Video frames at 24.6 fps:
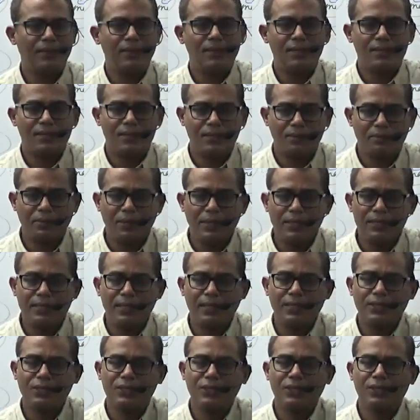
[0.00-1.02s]
triple
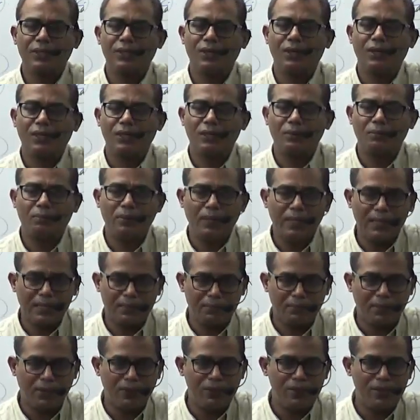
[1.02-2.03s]
junction or the plate
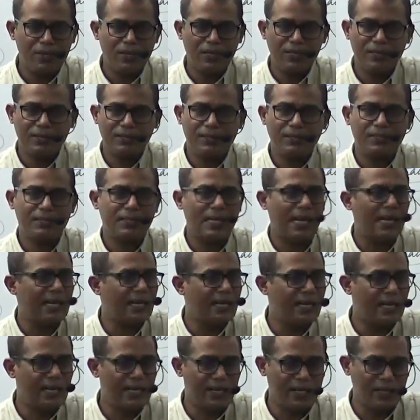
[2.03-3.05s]
boundary is the San
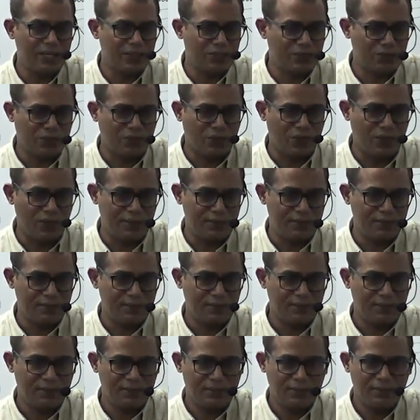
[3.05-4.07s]
Andreas fault.
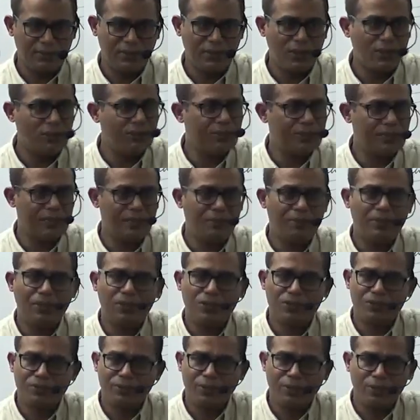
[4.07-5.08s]
Obviously
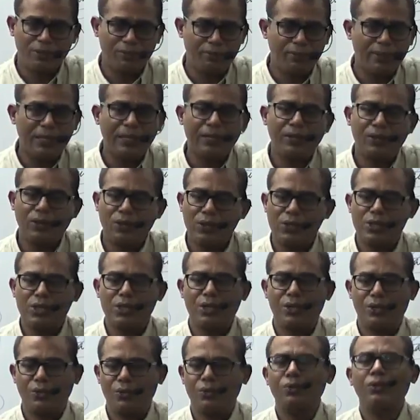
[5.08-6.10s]
because we are being closer
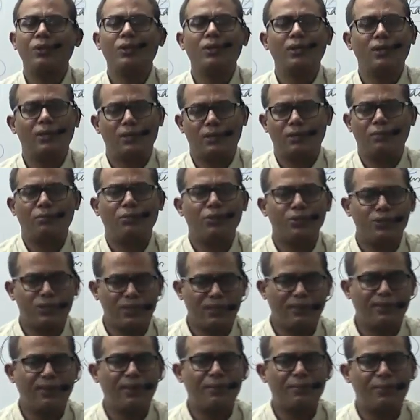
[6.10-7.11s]
to the most
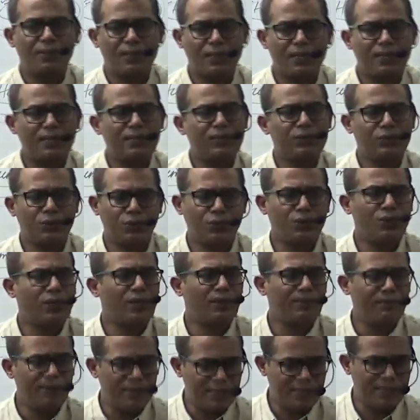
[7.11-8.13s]
developed countries who could
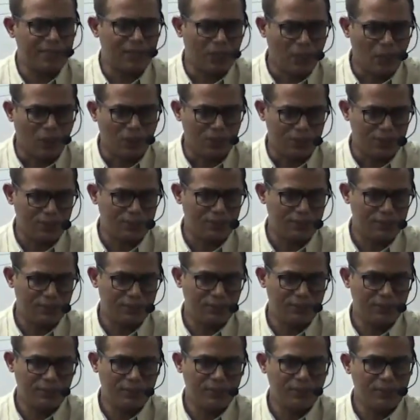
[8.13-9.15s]
invest a lot,
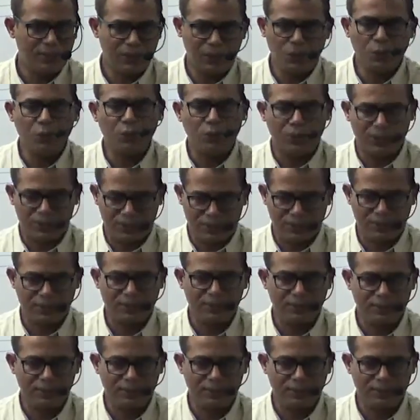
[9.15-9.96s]
US,